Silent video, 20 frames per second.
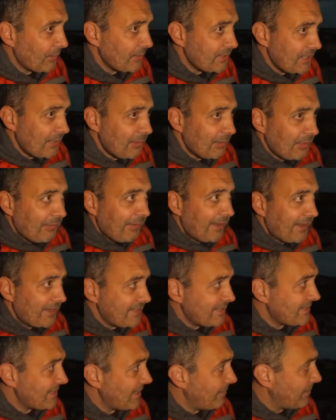see whether I can
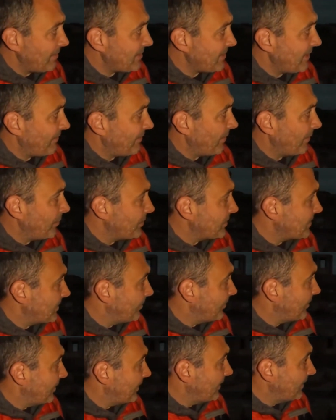set myself up with
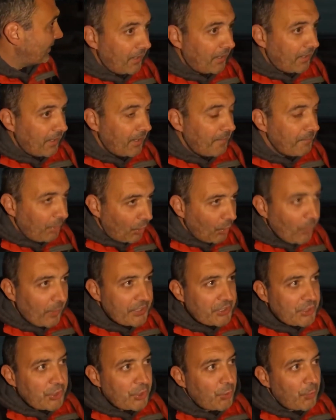something. Not quite
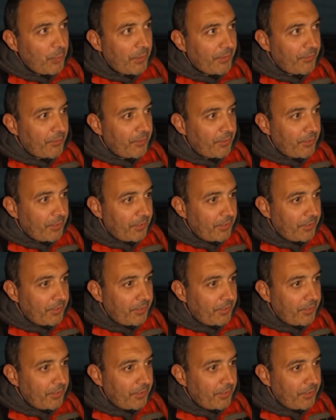sure whether,